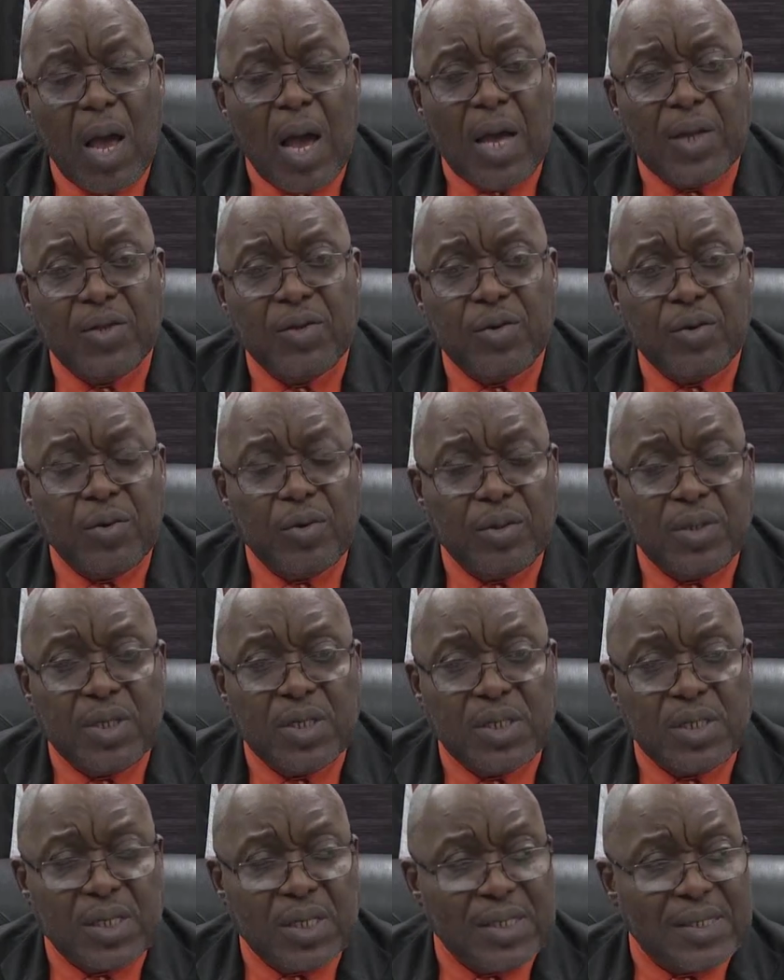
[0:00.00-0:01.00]
And you know,
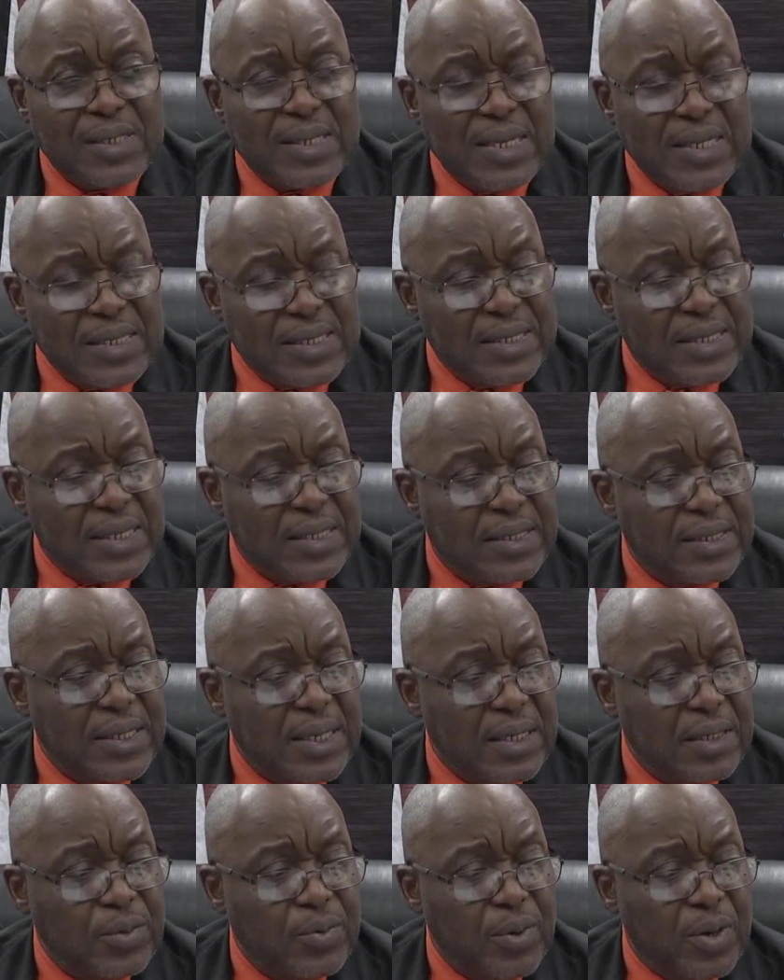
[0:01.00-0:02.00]
this is
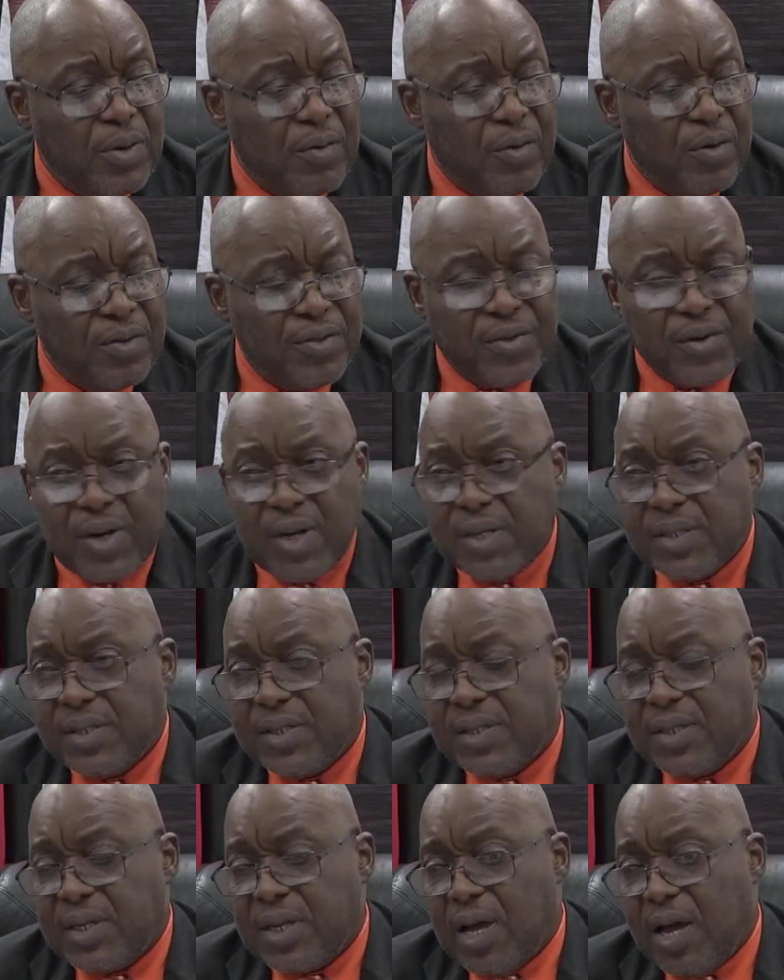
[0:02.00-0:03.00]
consistent with our
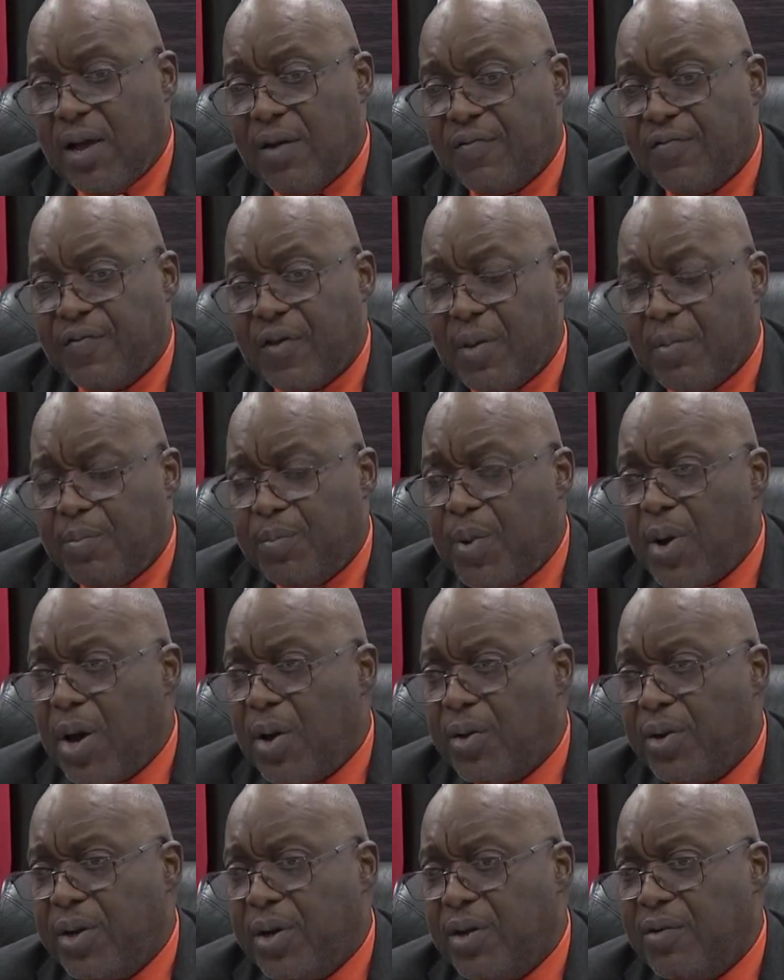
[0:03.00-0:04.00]
thrust of
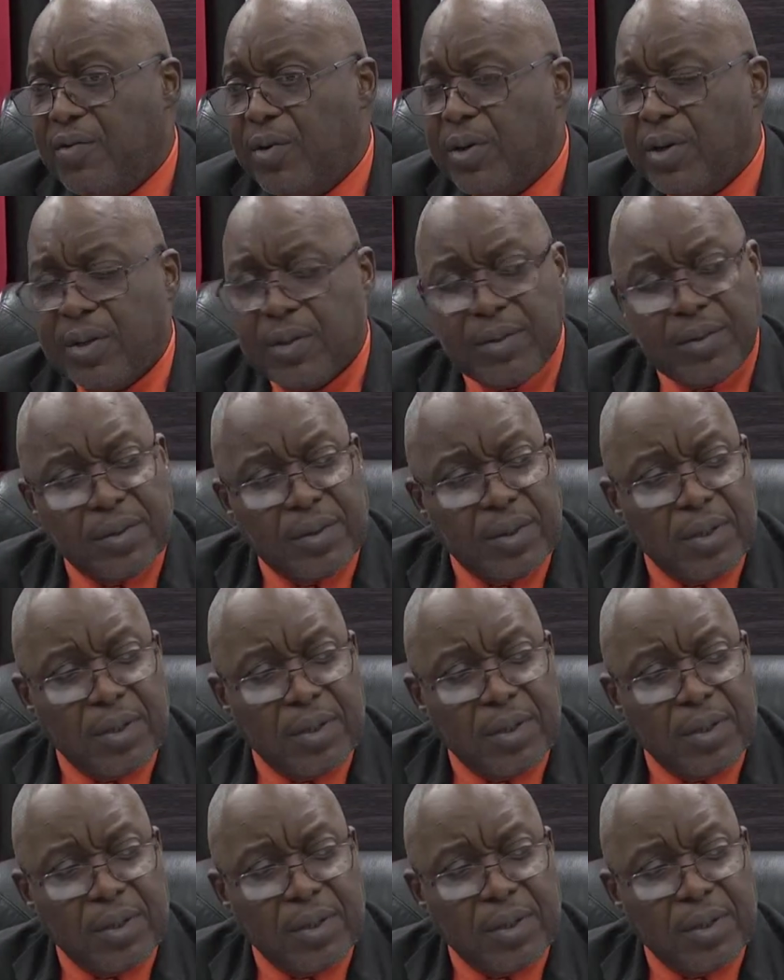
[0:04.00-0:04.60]
empowering our